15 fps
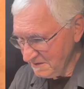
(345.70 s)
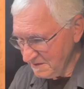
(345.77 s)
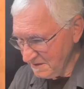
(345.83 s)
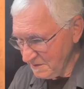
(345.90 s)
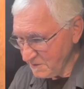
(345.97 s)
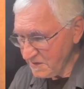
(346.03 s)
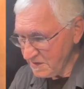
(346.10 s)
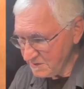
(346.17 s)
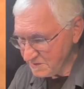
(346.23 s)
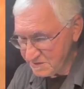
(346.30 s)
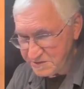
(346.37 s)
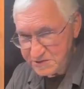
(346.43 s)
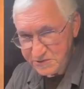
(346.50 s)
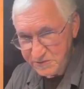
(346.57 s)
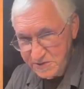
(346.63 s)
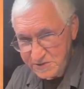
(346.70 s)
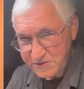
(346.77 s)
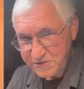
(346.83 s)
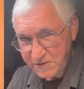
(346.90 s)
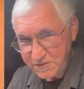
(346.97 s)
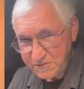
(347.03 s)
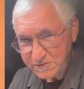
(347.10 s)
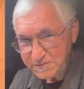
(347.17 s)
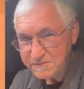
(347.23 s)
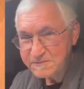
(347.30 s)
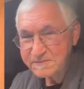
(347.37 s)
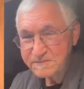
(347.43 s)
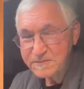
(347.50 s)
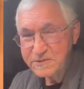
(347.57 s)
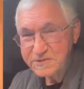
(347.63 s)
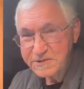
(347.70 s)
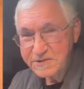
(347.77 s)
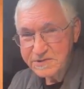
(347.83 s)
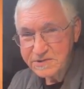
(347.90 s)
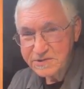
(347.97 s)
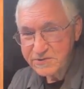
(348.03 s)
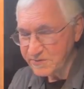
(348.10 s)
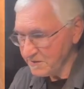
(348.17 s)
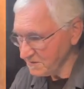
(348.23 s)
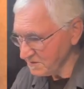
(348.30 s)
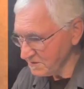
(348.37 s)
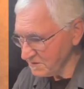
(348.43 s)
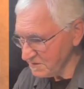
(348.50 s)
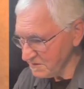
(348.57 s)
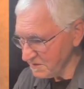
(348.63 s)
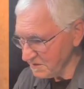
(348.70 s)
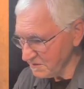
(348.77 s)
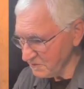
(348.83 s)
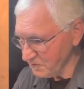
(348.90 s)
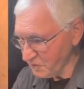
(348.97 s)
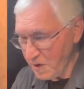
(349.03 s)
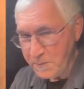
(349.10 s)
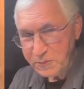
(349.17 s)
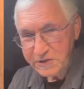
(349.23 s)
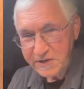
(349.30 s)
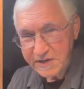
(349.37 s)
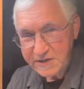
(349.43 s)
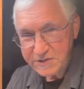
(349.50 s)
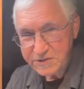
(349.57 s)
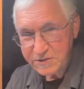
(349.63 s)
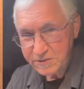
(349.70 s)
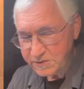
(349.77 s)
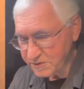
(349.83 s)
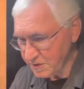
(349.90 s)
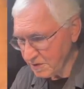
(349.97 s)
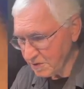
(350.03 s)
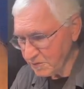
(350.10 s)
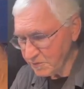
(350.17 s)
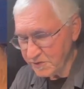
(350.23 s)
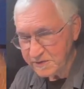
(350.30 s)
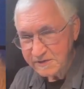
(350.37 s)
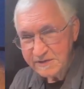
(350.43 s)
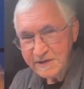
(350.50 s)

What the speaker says: I mean, it has discrete tone positions so that you can replicate a certain tone. Well,